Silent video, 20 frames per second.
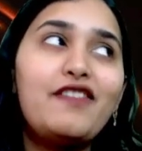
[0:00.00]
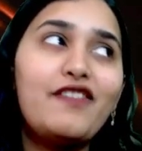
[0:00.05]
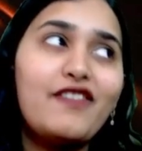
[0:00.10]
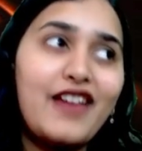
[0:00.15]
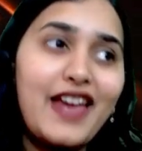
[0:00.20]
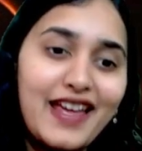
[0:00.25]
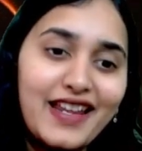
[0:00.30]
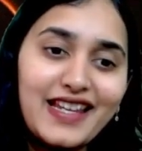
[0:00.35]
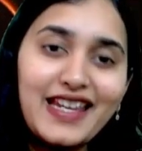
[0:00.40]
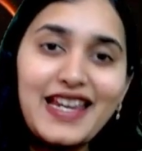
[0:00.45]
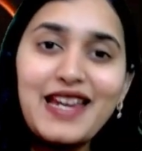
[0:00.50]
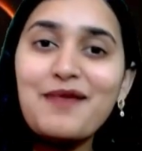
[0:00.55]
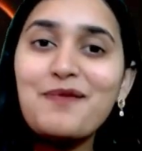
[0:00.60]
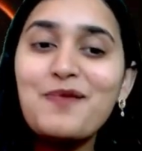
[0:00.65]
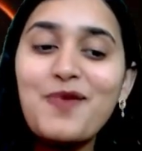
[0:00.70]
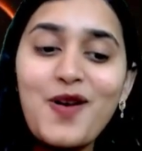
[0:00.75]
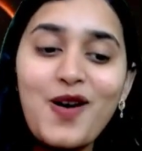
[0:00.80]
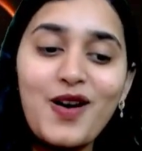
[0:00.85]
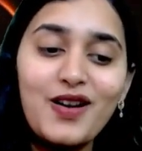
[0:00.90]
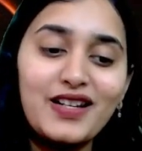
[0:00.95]
very
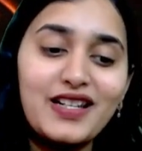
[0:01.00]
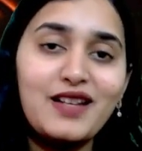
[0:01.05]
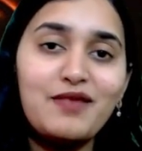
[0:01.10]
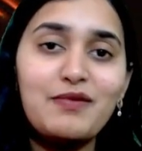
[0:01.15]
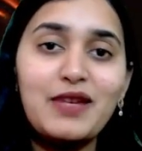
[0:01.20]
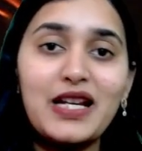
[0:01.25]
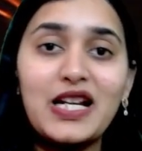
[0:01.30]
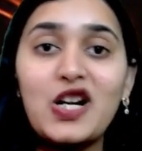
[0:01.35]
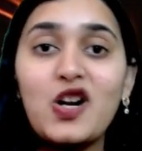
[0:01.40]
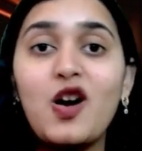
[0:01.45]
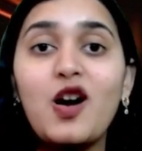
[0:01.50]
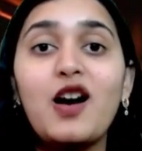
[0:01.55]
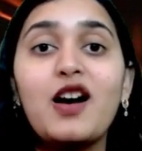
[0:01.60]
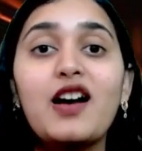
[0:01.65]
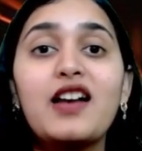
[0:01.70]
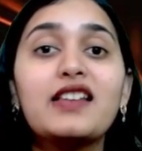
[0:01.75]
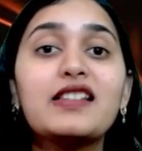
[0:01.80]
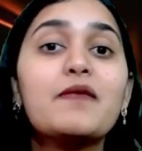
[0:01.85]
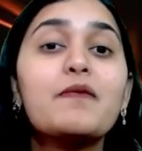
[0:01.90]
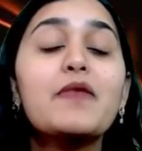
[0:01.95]
important
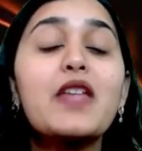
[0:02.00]
because